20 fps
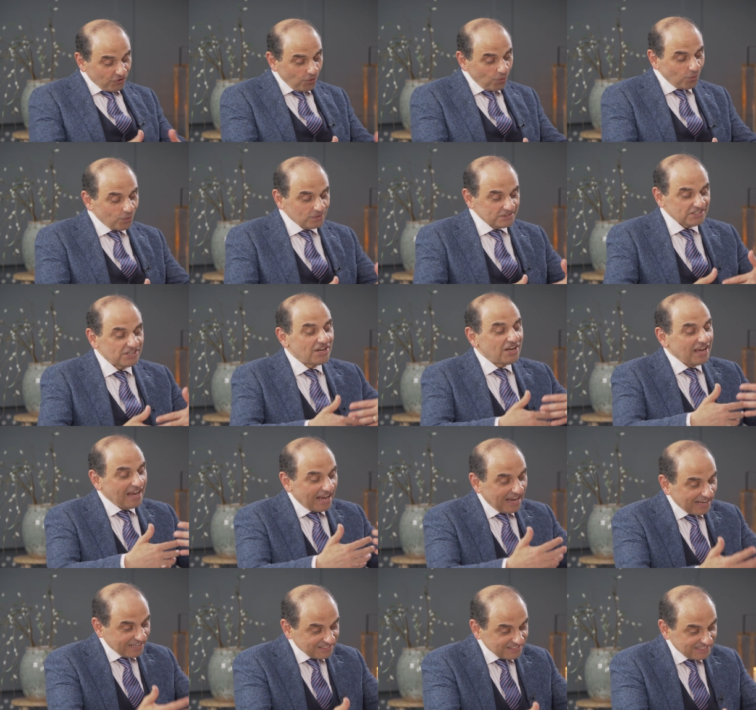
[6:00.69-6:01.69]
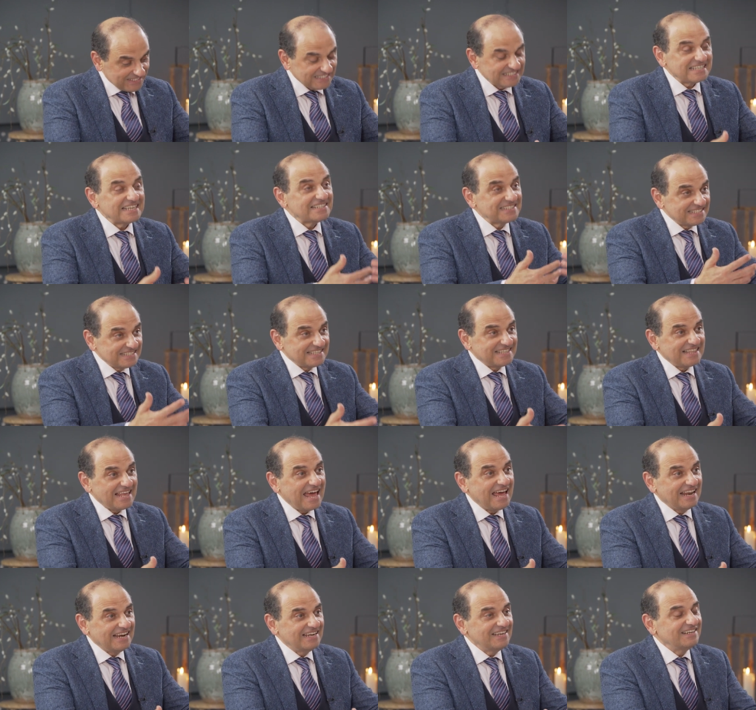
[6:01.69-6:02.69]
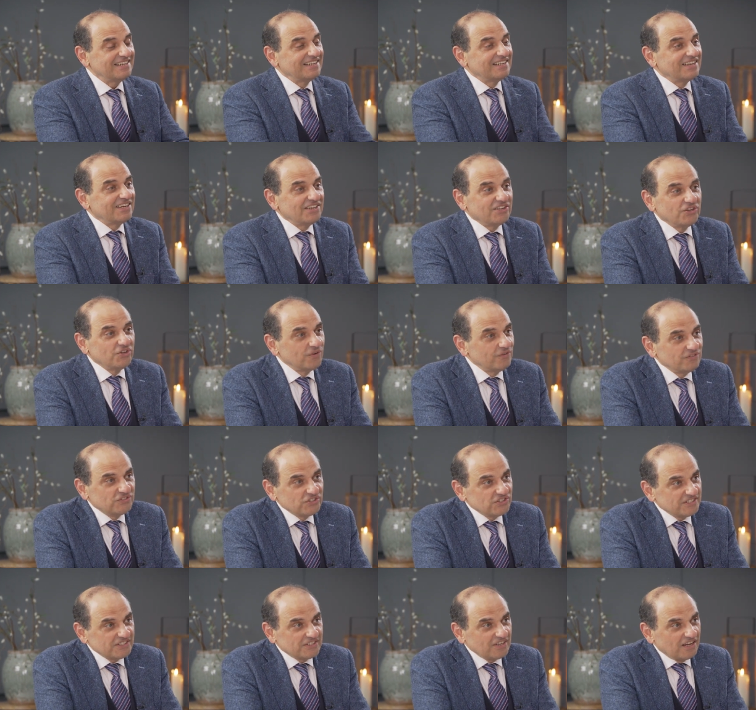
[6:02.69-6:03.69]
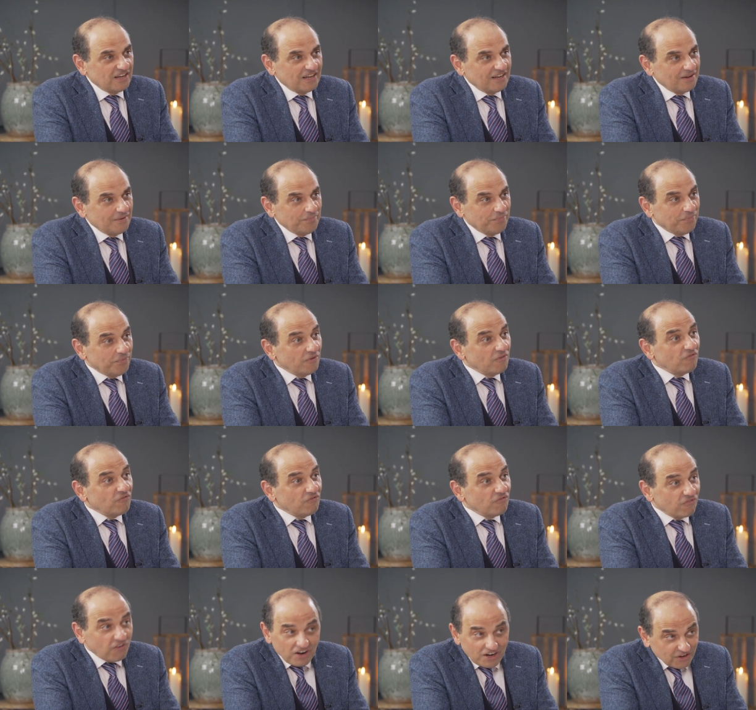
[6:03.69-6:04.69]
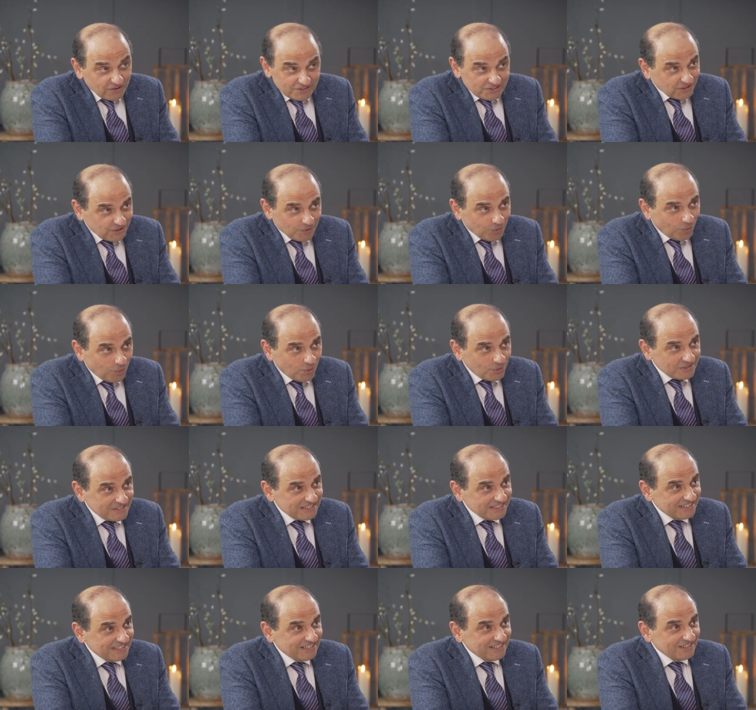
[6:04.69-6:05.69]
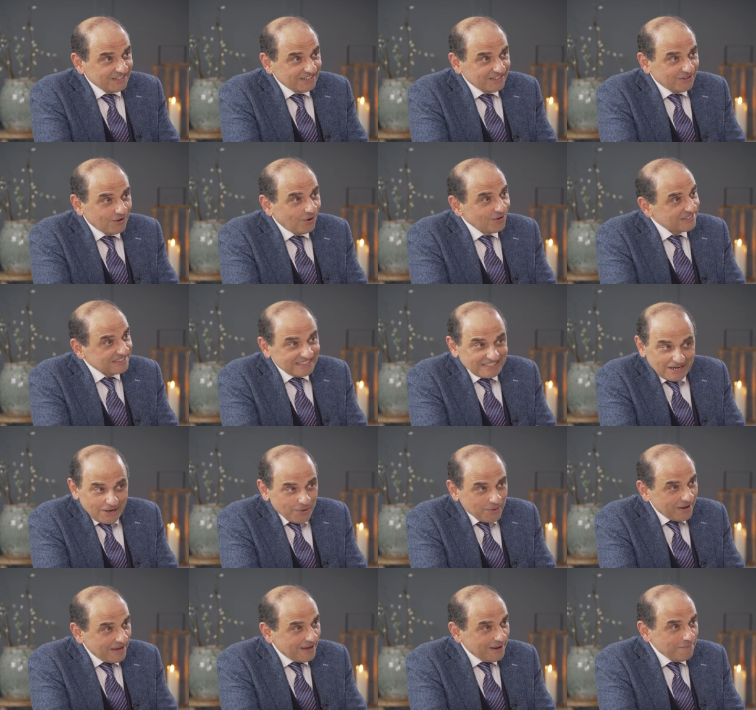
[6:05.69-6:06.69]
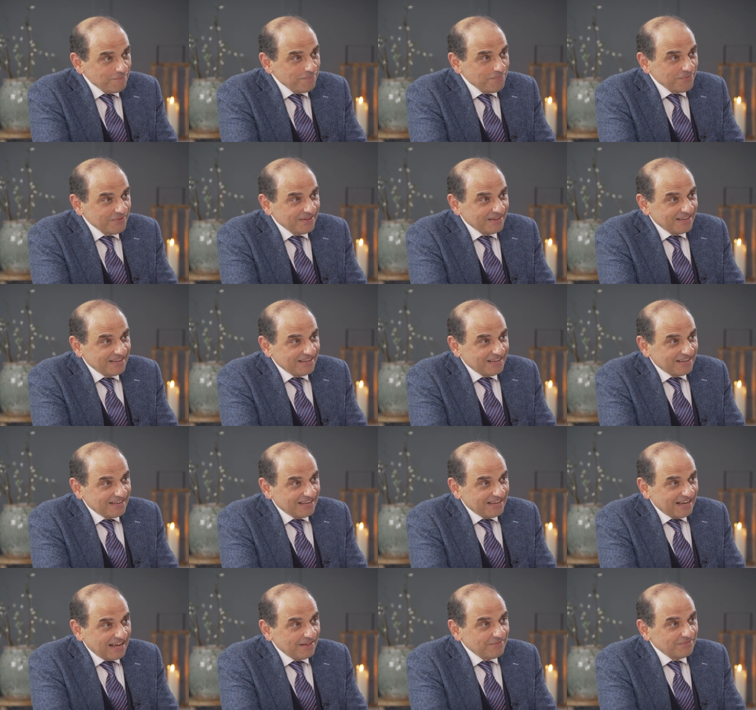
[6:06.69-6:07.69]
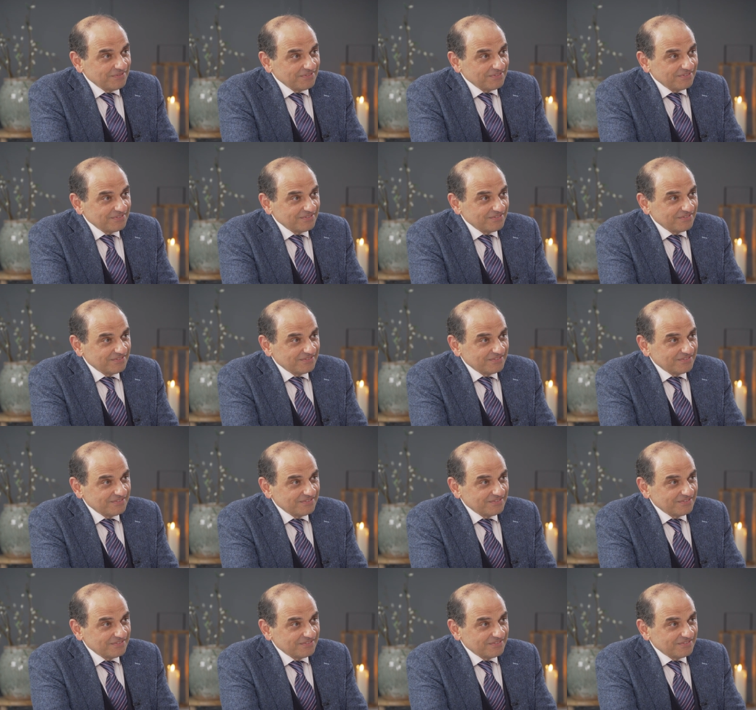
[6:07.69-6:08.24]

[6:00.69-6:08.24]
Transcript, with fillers: course, and since then, you just um, followed the Lord, got to know him. Yeah, I mean, it's,